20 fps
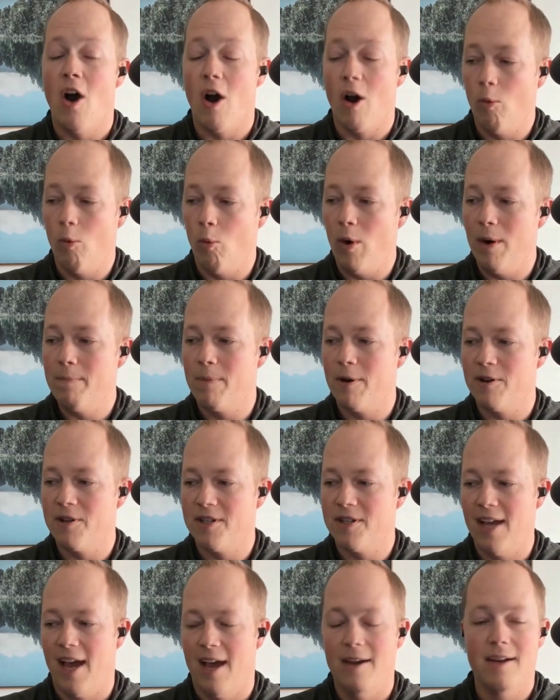are
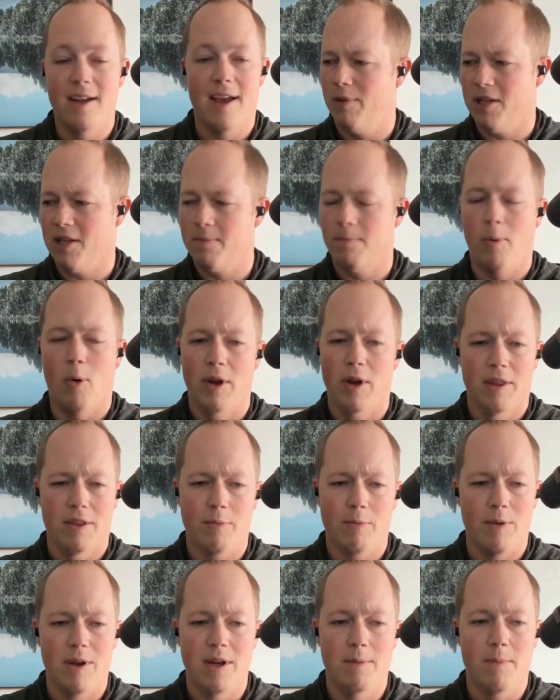1% plus
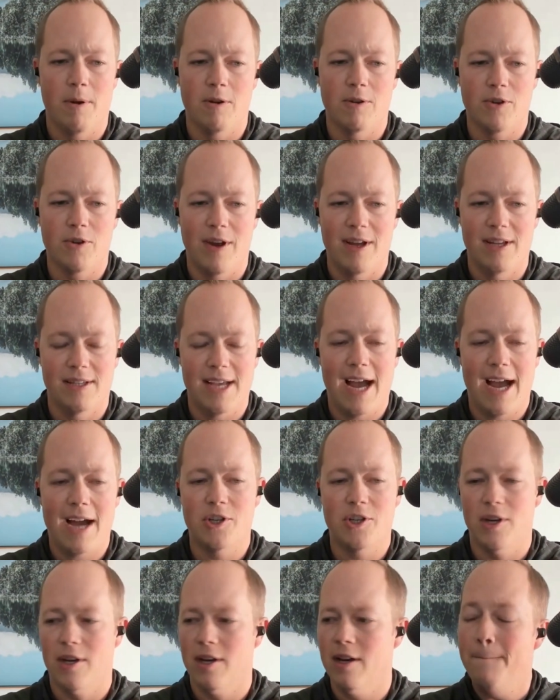0.3 per
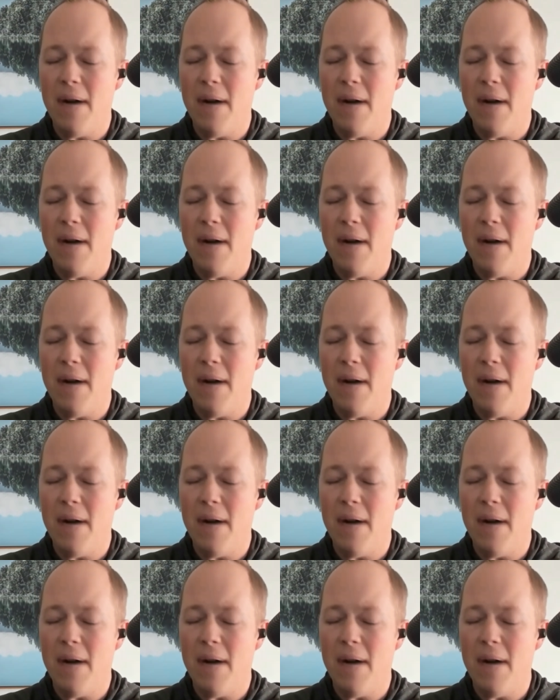transaction,